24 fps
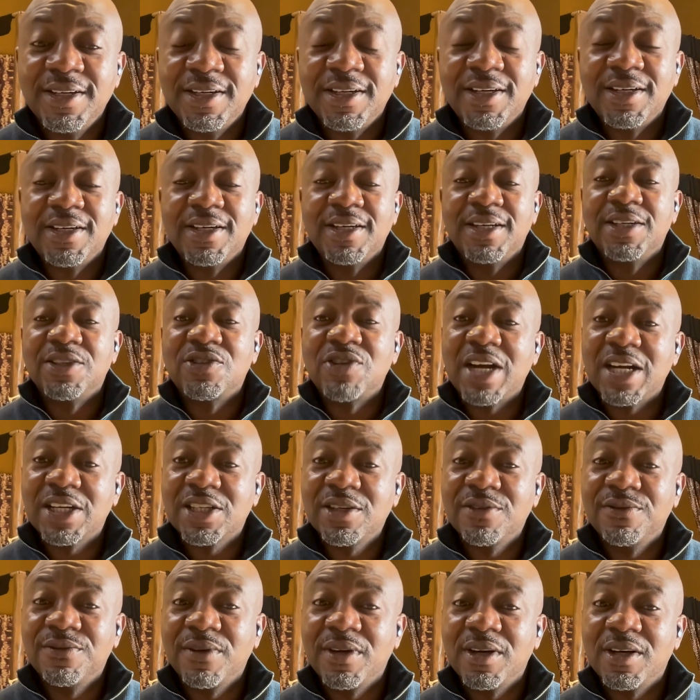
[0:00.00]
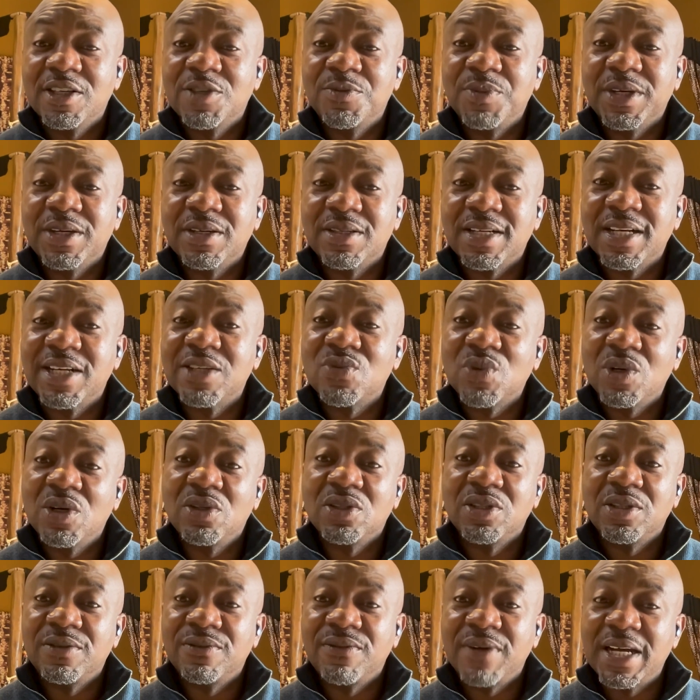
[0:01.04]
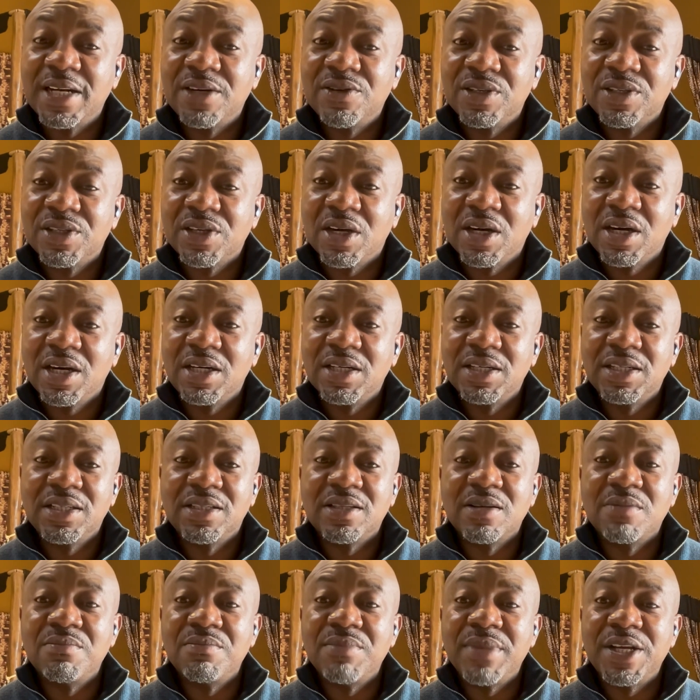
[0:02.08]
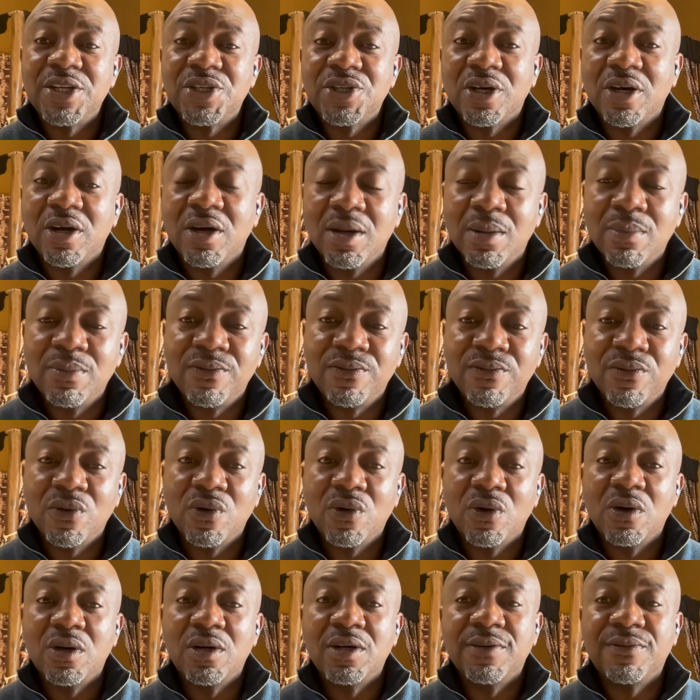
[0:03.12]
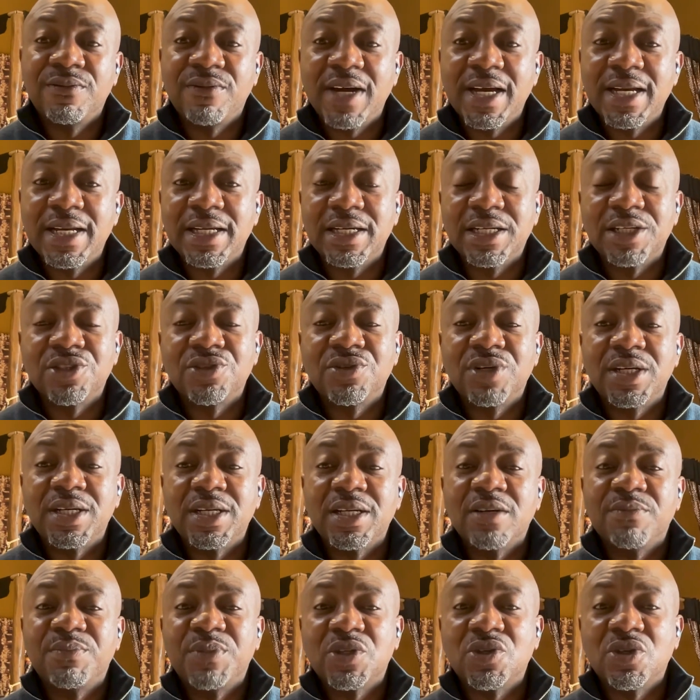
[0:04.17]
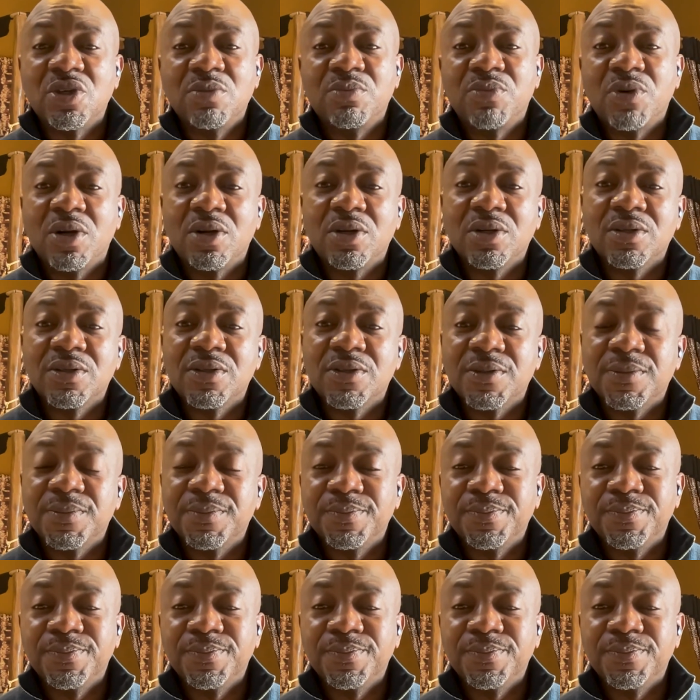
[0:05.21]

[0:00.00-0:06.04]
an attraction for us because that's where all the refineries are, and it's a major hub for refining and trading of petroleum products.